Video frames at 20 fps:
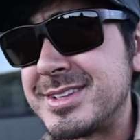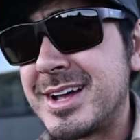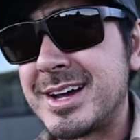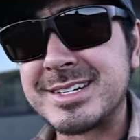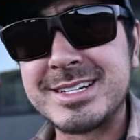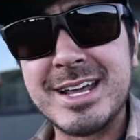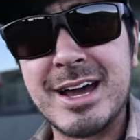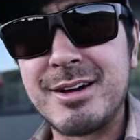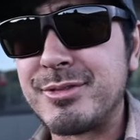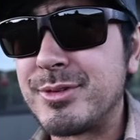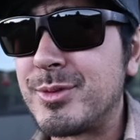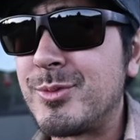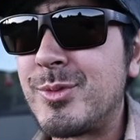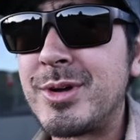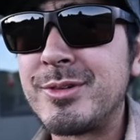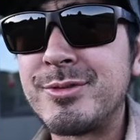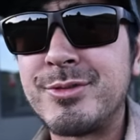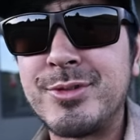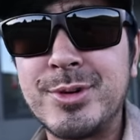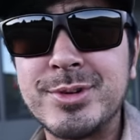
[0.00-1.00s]
knocked out for
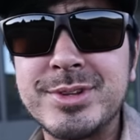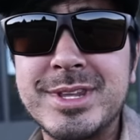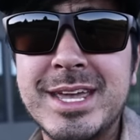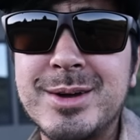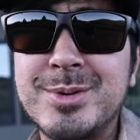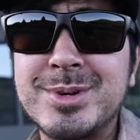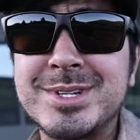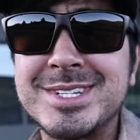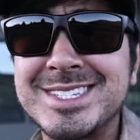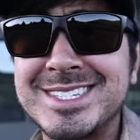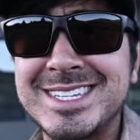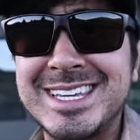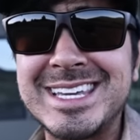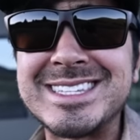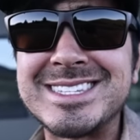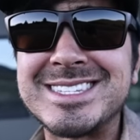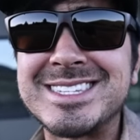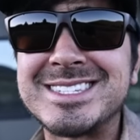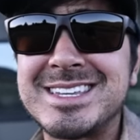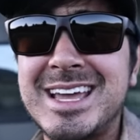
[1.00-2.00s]
one full day, which is
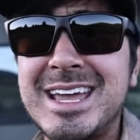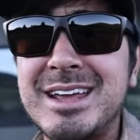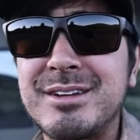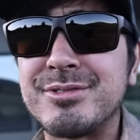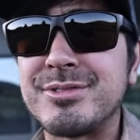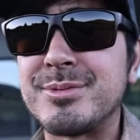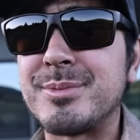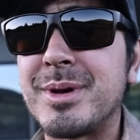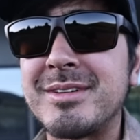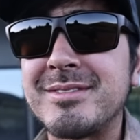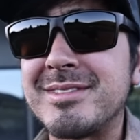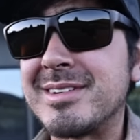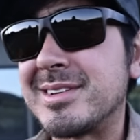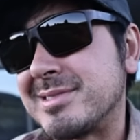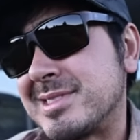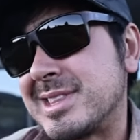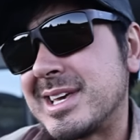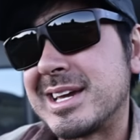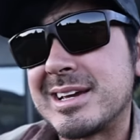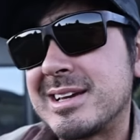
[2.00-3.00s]
insane. From I
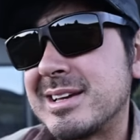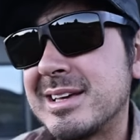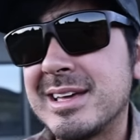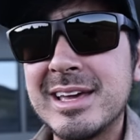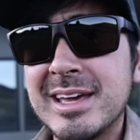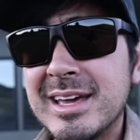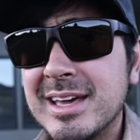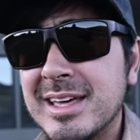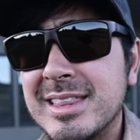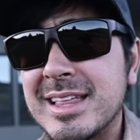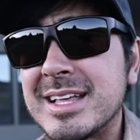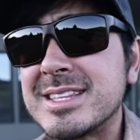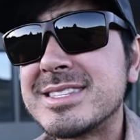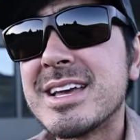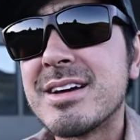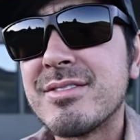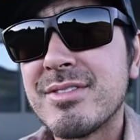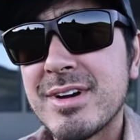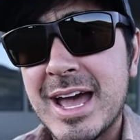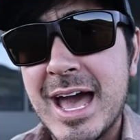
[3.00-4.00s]
don't think
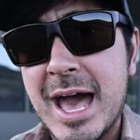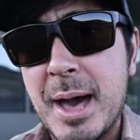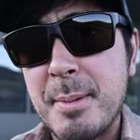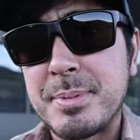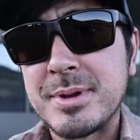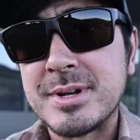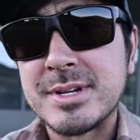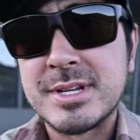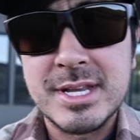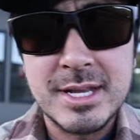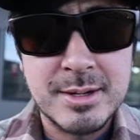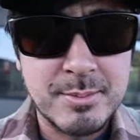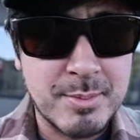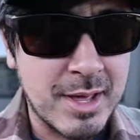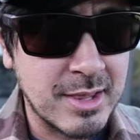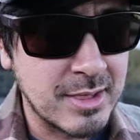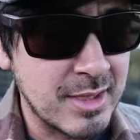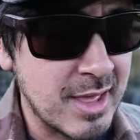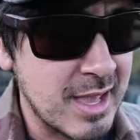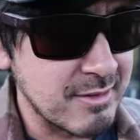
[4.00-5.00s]
that's ever happened in
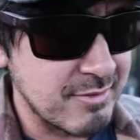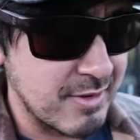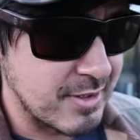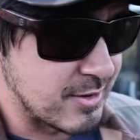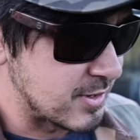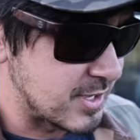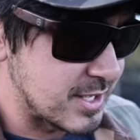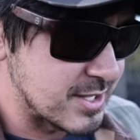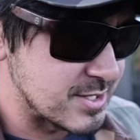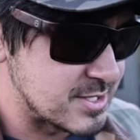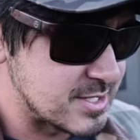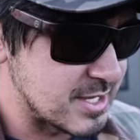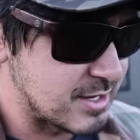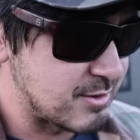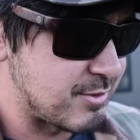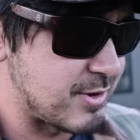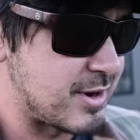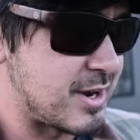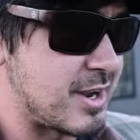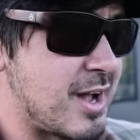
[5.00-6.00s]
my life. I don't get
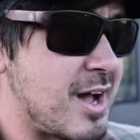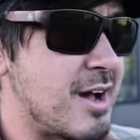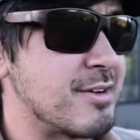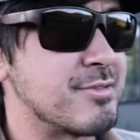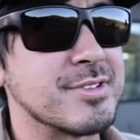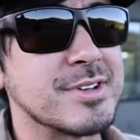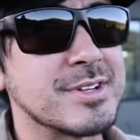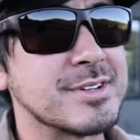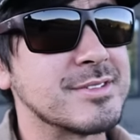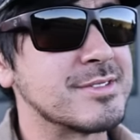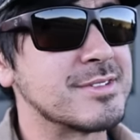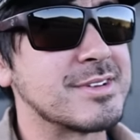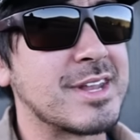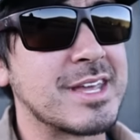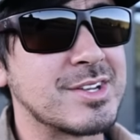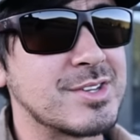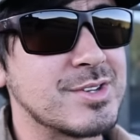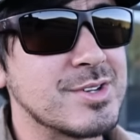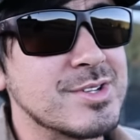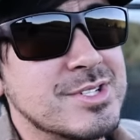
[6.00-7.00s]
sick very often,
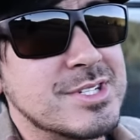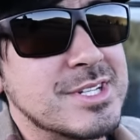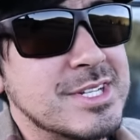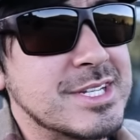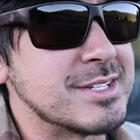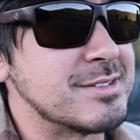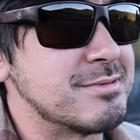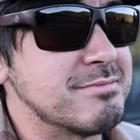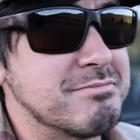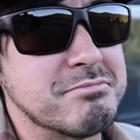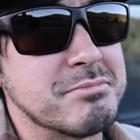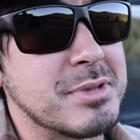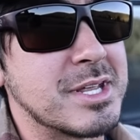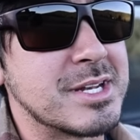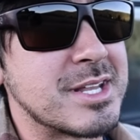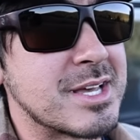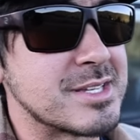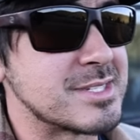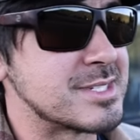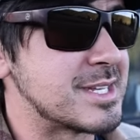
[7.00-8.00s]
and usually
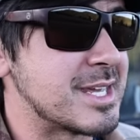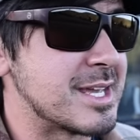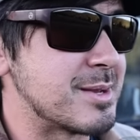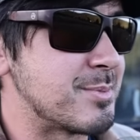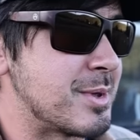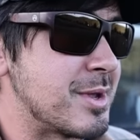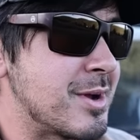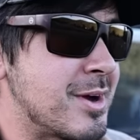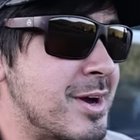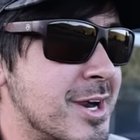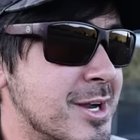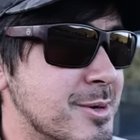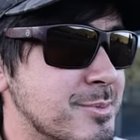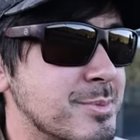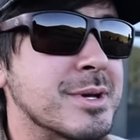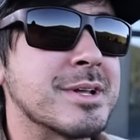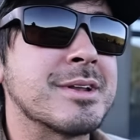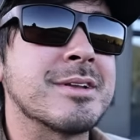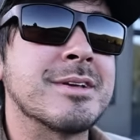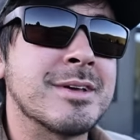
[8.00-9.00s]
it doesn't hit me hard,
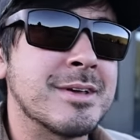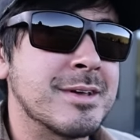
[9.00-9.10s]
but